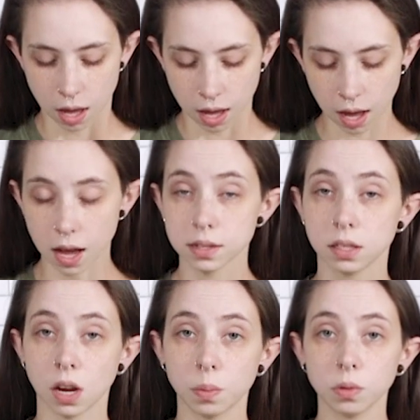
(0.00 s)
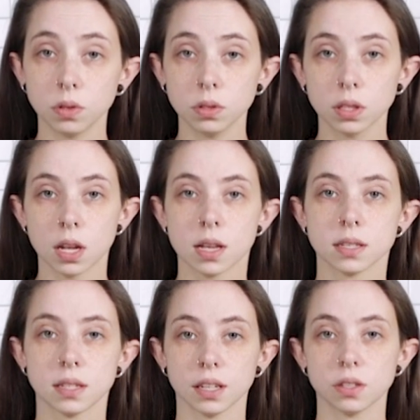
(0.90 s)
It has doubled
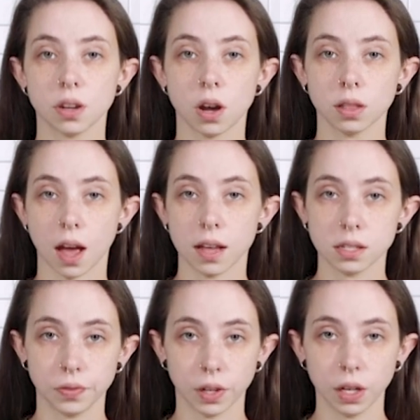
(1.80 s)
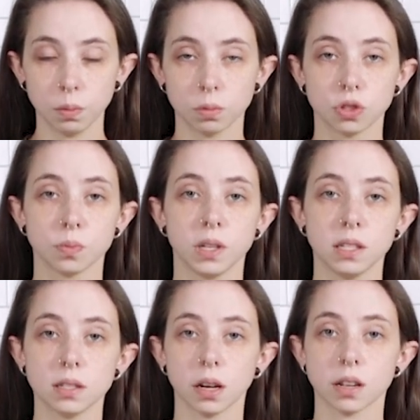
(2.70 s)
since our last feed, which
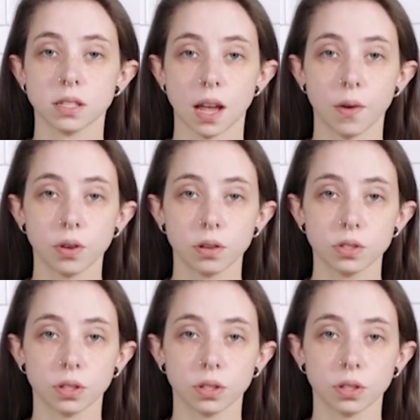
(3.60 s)
means that our sourdough